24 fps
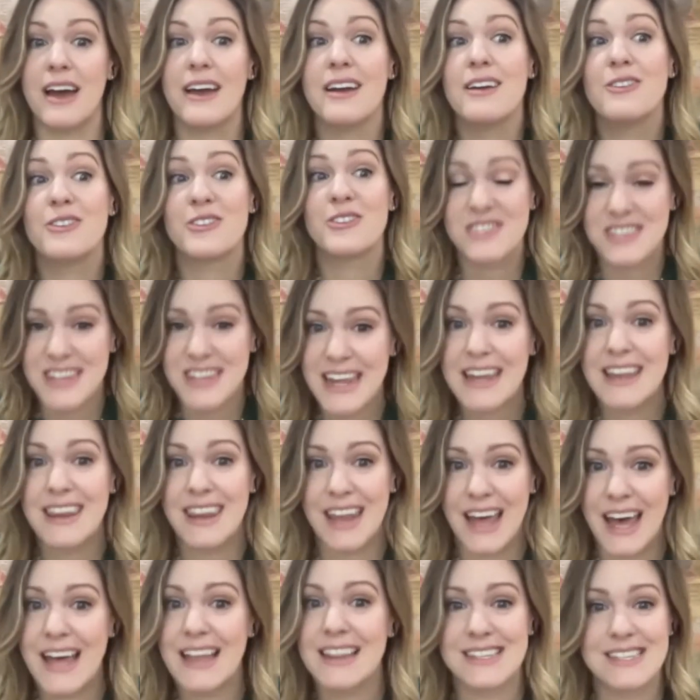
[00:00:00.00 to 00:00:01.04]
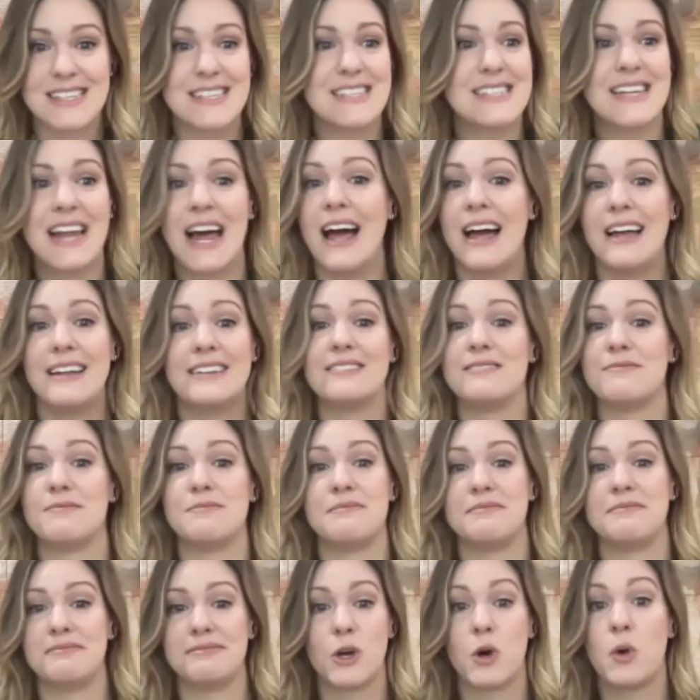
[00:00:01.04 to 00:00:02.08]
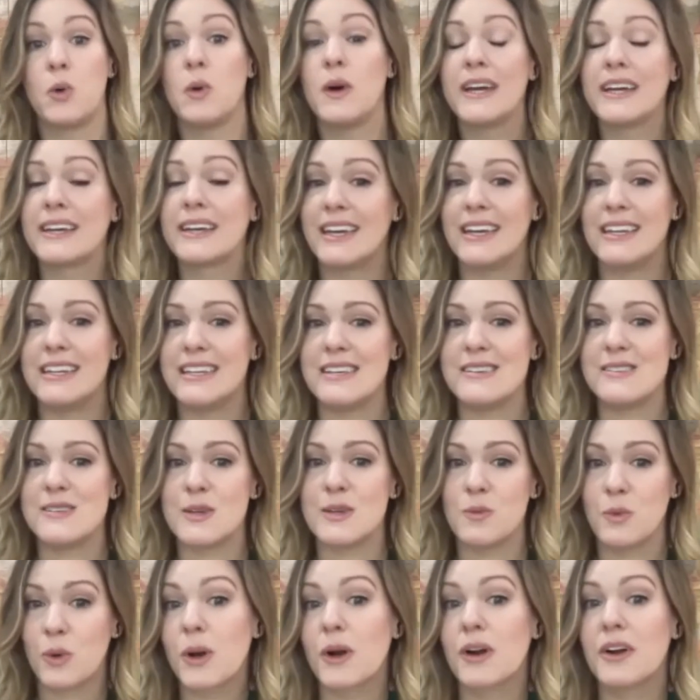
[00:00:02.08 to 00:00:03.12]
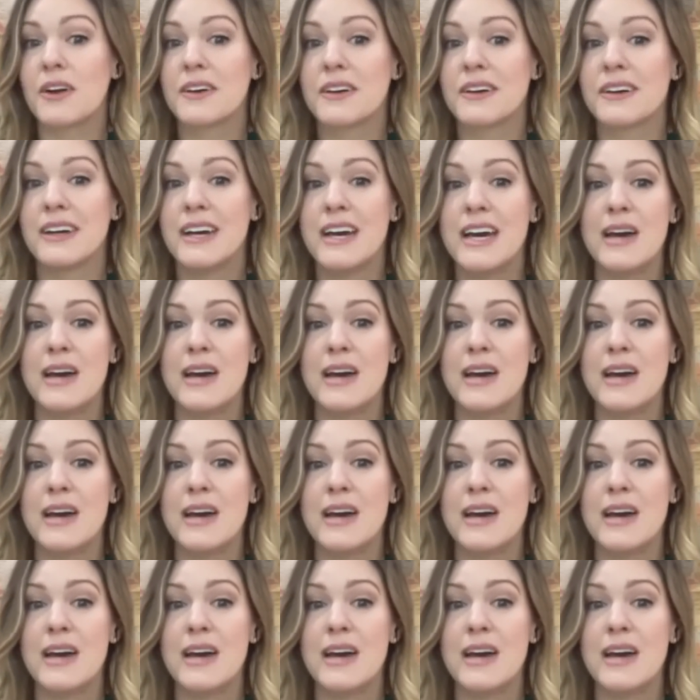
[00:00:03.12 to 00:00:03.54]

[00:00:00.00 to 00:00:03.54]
I understand that. This is not quick and easy work,